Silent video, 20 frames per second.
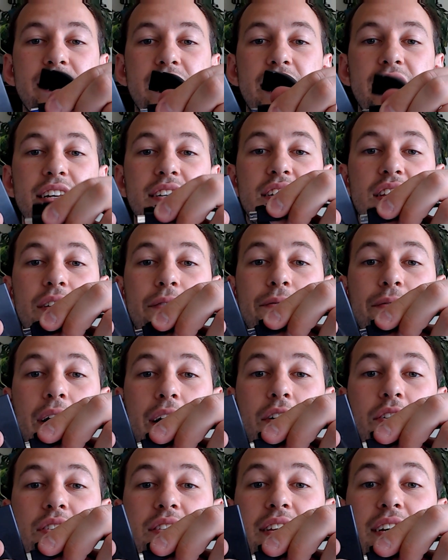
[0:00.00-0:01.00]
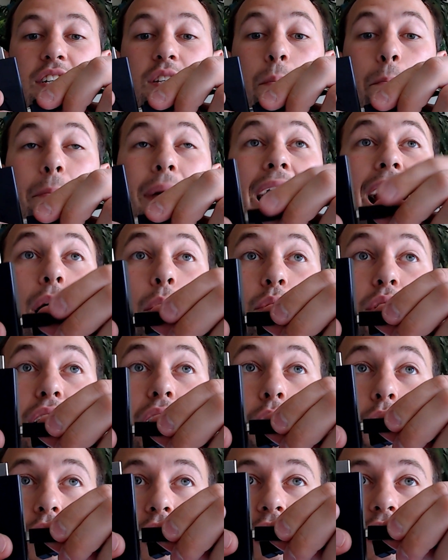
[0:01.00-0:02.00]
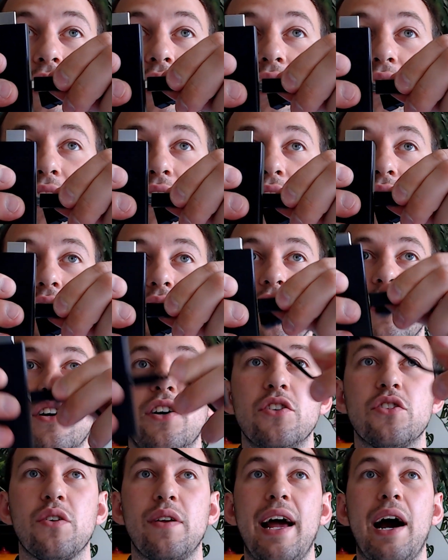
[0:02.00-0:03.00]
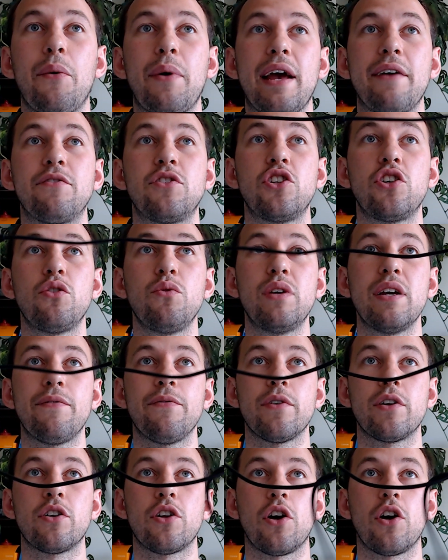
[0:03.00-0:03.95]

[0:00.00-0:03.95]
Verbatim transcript: into the Fire Stick's power outlet. So now we have two different